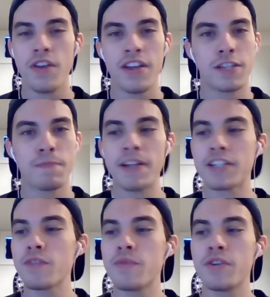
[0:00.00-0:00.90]

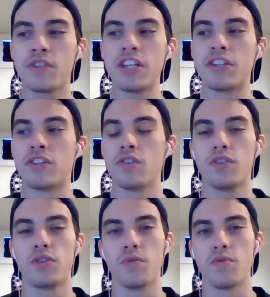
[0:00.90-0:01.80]
Especially when you see
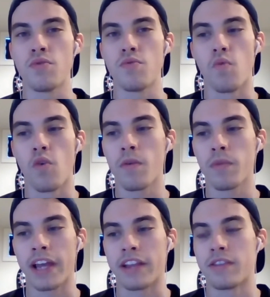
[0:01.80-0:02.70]
dudes who warm,
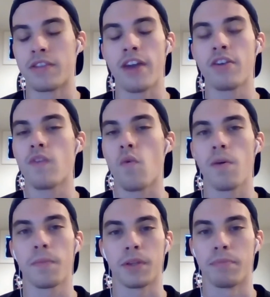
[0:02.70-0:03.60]
like they don't even
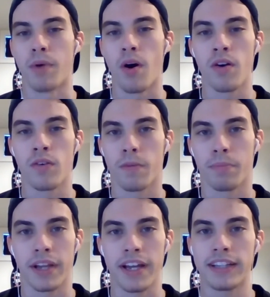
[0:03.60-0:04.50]
warm with a bar or a
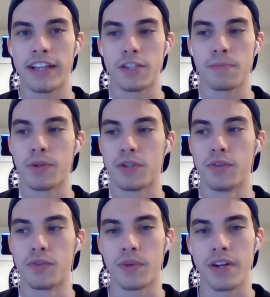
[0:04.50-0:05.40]
plate. They just put
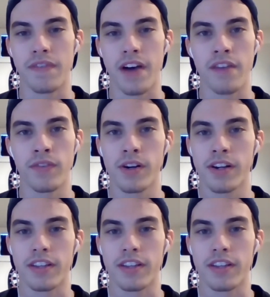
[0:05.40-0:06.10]
225 on and they